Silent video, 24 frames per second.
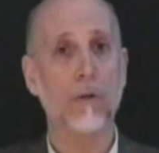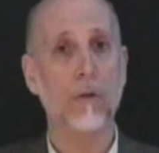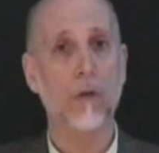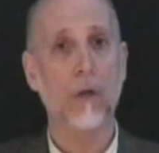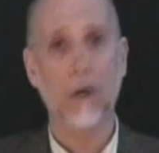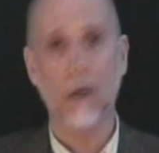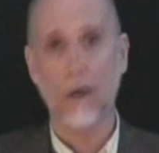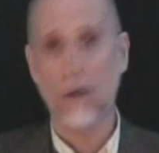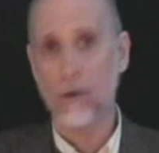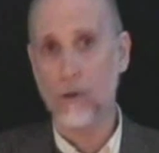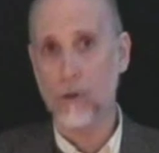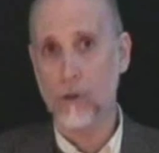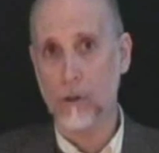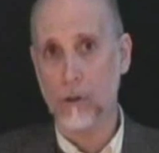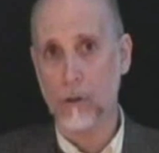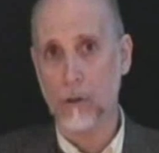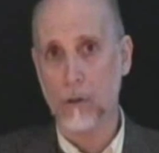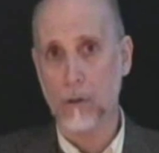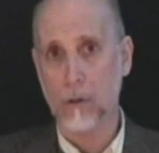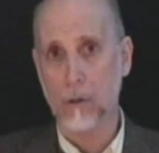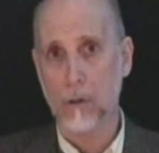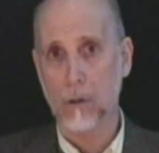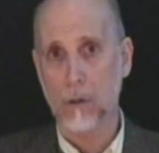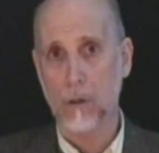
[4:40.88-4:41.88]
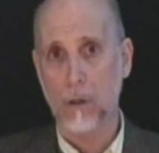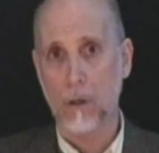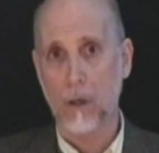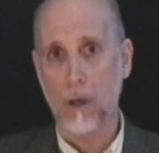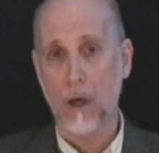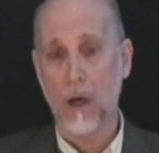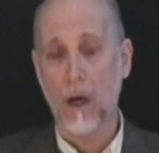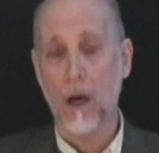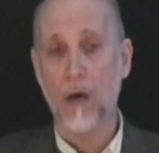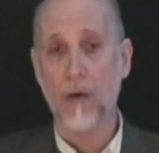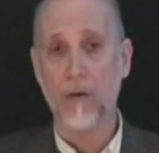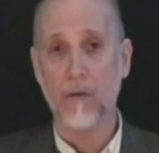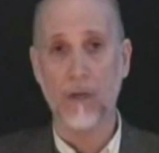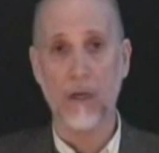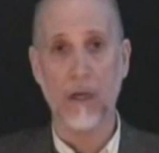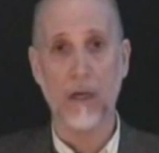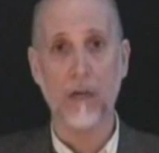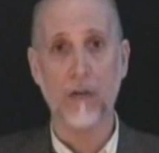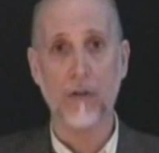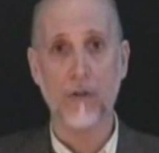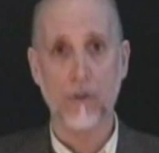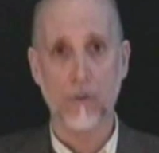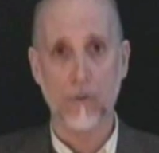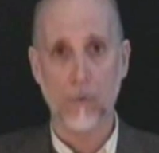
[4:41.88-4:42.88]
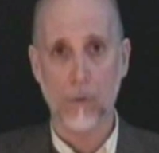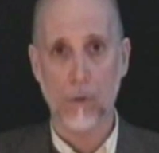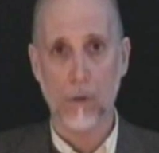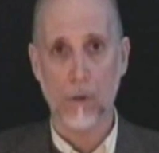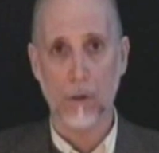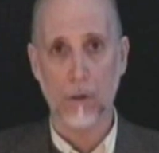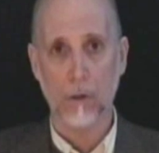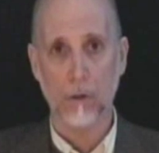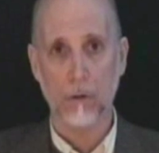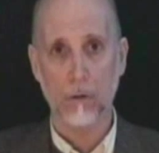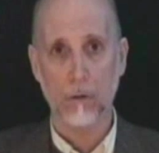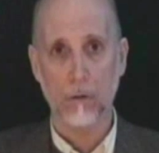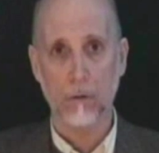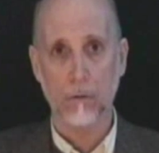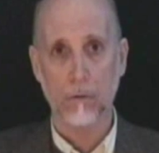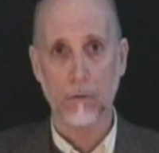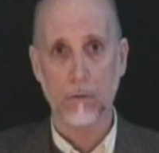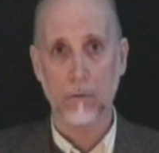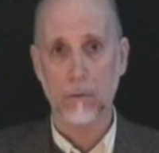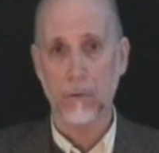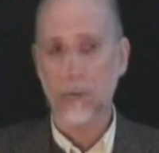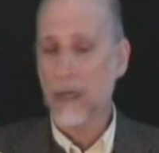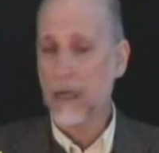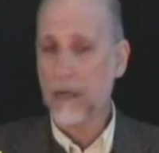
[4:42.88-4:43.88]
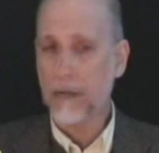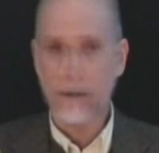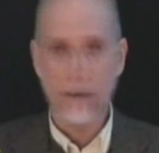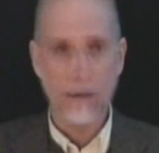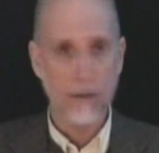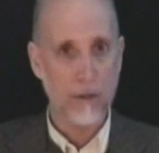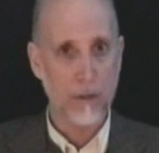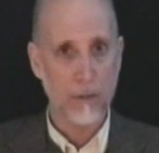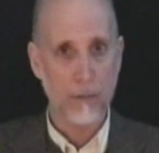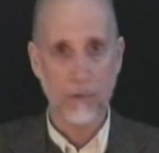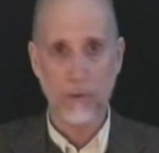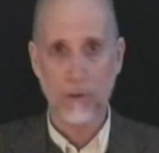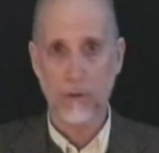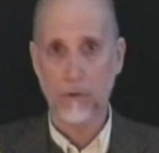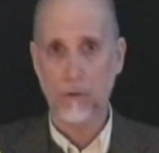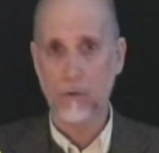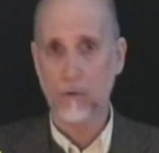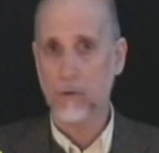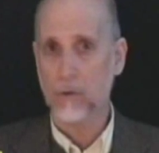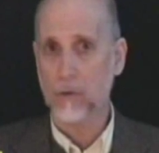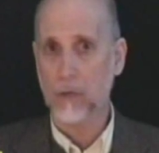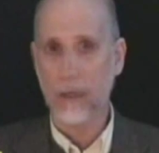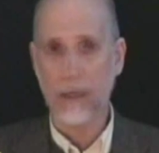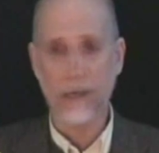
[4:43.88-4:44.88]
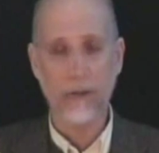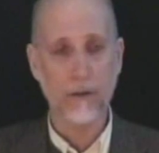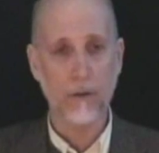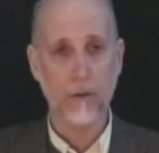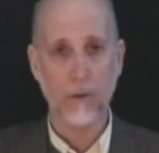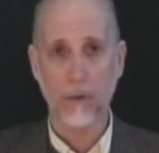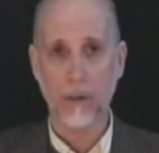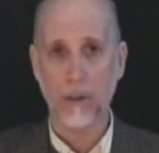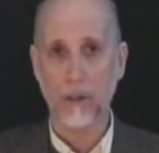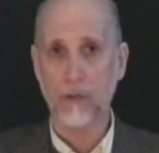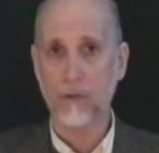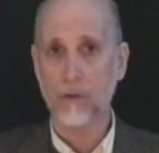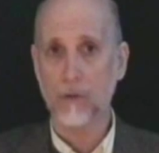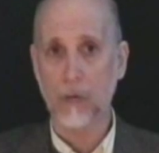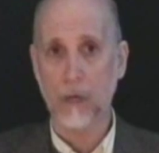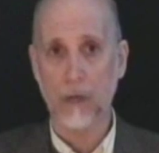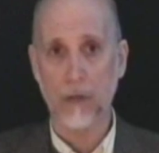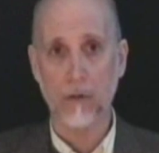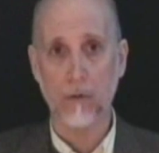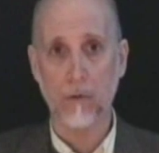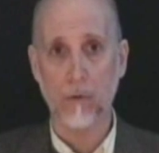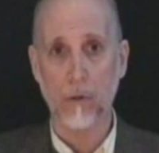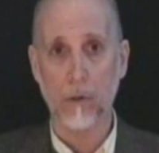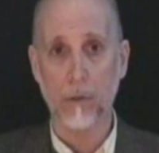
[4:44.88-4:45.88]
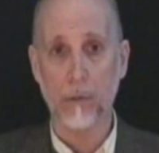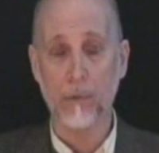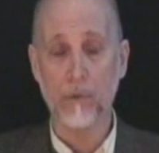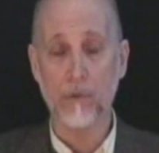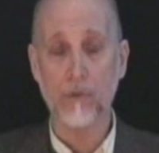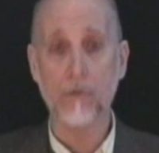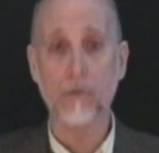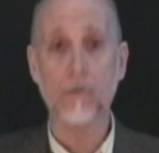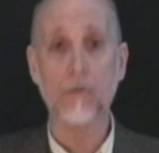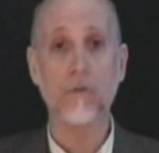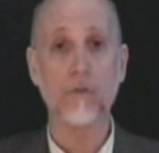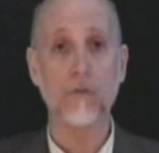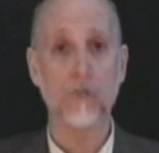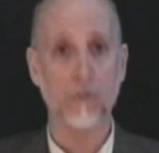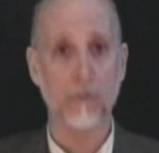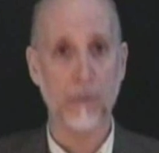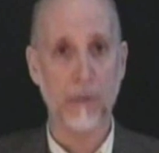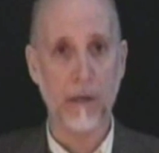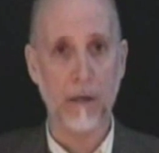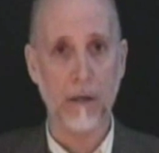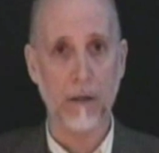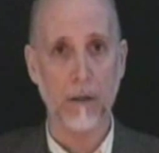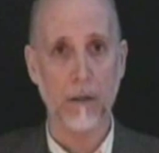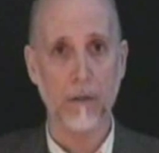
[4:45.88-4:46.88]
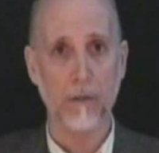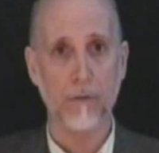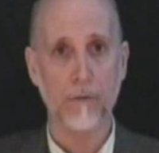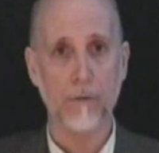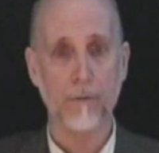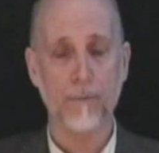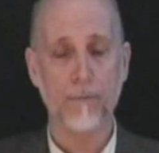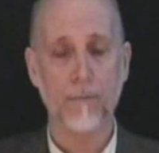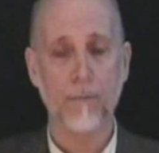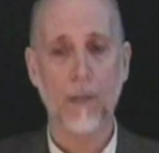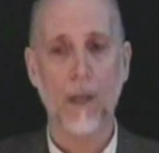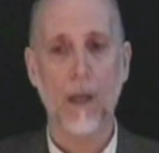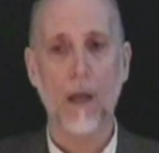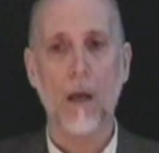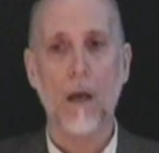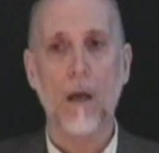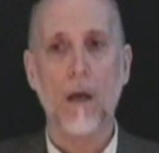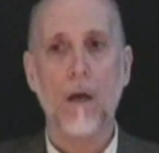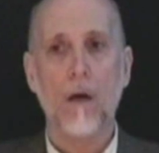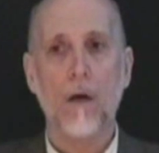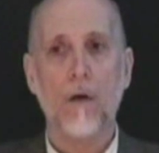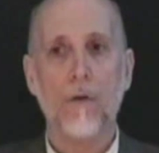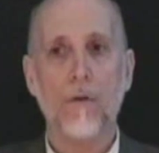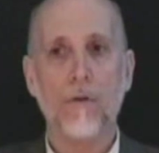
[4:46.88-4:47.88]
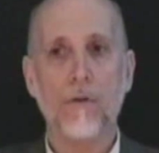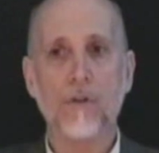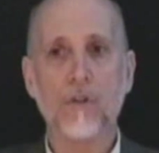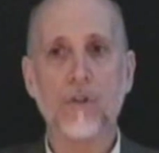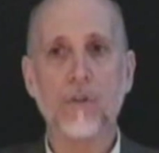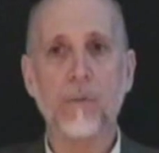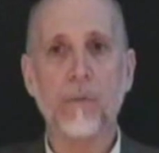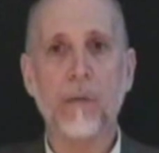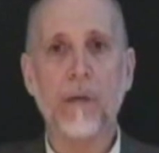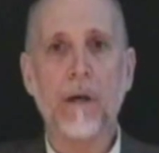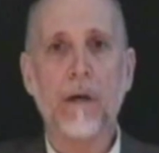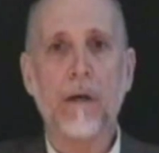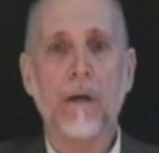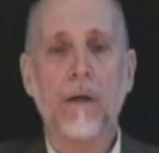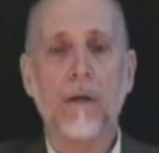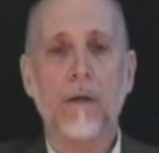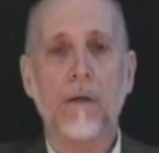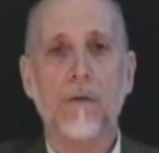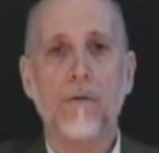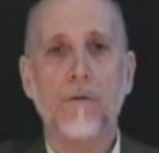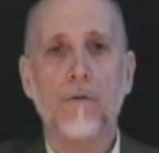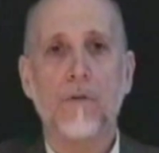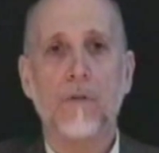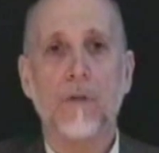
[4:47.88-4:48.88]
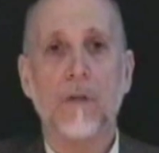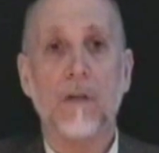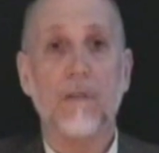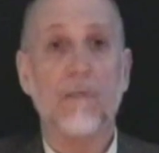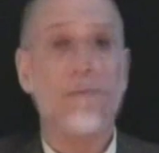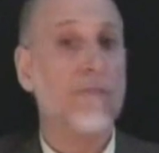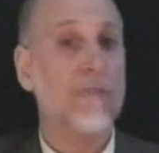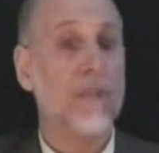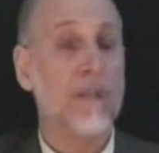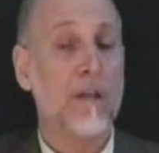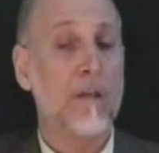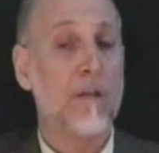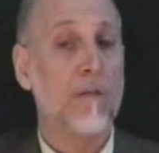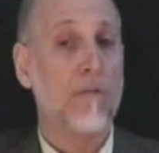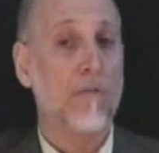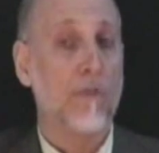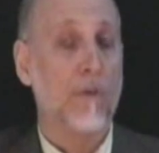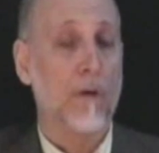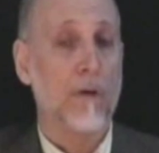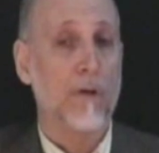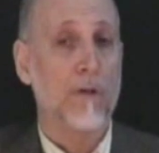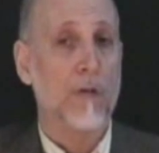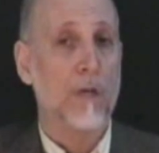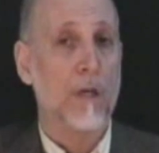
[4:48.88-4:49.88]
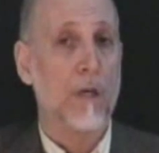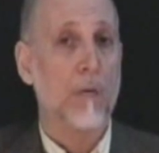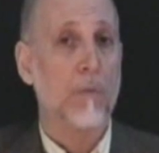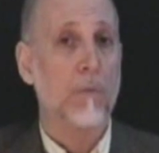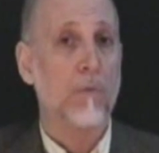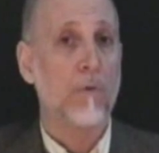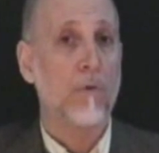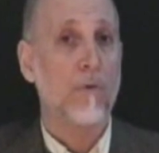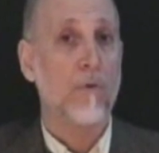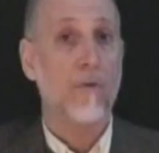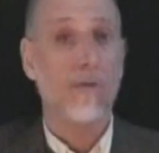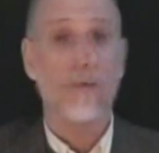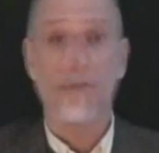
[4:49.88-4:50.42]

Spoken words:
culture of the ancient world. Not the Egyptians, not the Greeks, not the Romans, the Sumerians. The Sumerians invented, for example, the